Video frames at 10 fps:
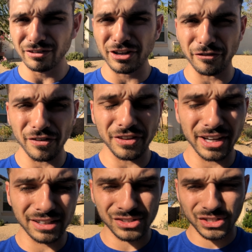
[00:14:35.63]
different
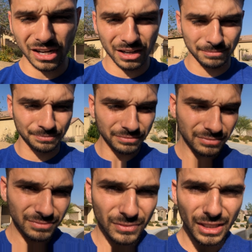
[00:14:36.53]
things.
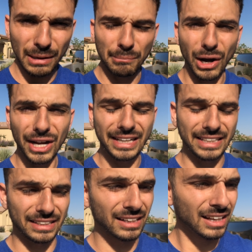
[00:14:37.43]
Mud
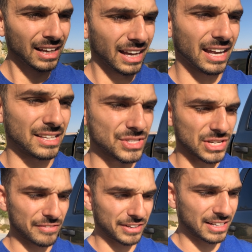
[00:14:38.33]
and
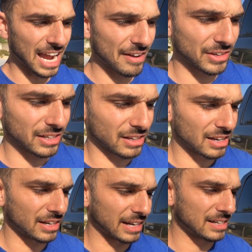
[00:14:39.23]
stuff, and having
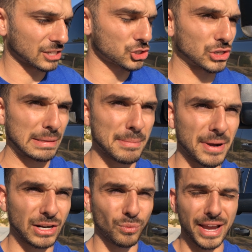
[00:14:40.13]
an extreme
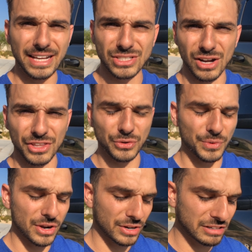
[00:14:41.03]
amount of weight on the
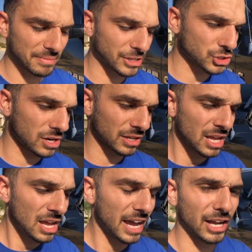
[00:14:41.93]
rear end of my truck
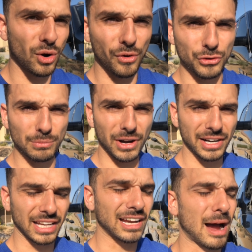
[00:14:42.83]
and going through
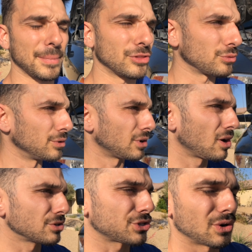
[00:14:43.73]
mud, it got me through it
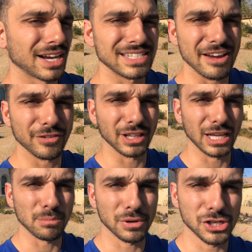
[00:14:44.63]
all. So I
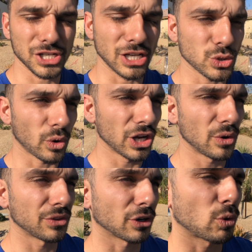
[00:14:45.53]
definitely appreciate
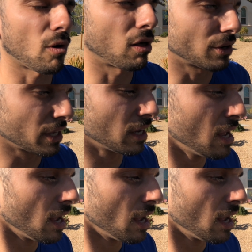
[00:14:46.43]
Toyo and their quality.